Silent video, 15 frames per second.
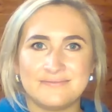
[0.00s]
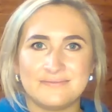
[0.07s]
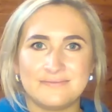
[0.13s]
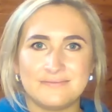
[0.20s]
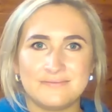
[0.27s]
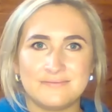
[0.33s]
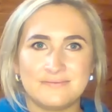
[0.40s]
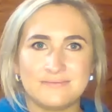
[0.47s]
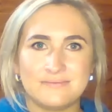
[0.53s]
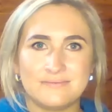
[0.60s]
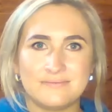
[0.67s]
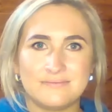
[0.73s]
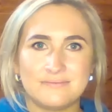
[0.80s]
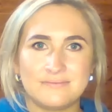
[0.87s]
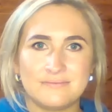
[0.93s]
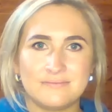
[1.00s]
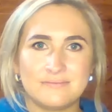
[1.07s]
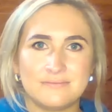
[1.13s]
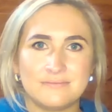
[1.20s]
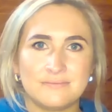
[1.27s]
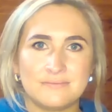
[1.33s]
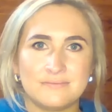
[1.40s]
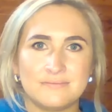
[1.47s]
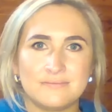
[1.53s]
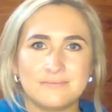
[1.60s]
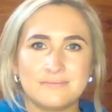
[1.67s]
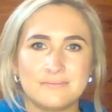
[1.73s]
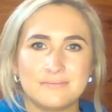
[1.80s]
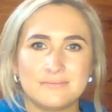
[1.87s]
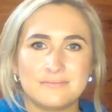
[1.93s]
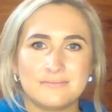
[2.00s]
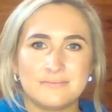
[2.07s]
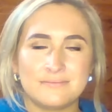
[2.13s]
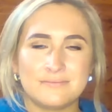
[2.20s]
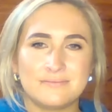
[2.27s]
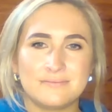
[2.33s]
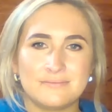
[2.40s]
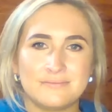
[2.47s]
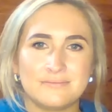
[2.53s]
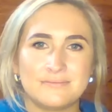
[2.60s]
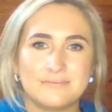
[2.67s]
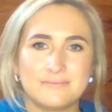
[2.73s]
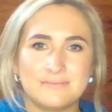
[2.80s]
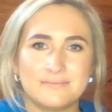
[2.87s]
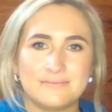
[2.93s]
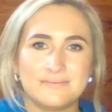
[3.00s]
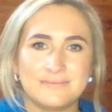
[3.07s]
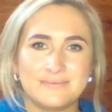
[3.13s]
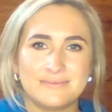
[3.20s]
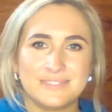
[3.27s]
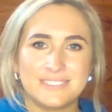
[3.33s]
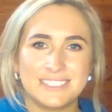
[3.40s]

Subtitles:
[no speech]